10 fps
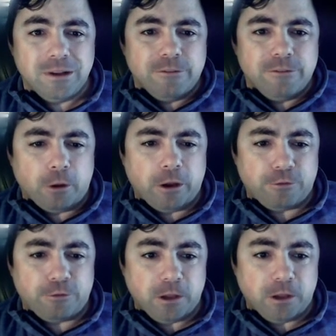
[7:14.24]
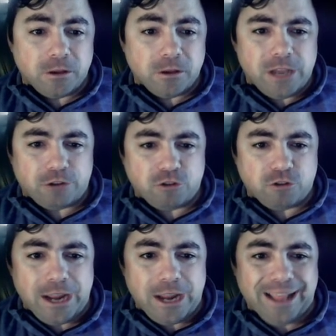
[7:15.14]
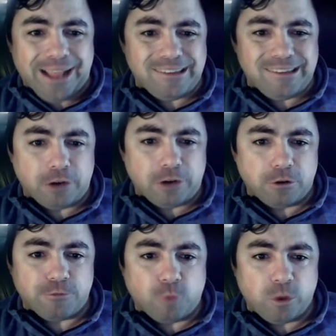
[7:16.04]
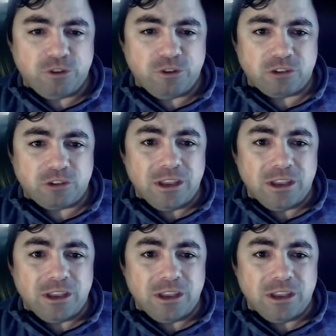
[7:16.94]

Philadelphia yesterday had 746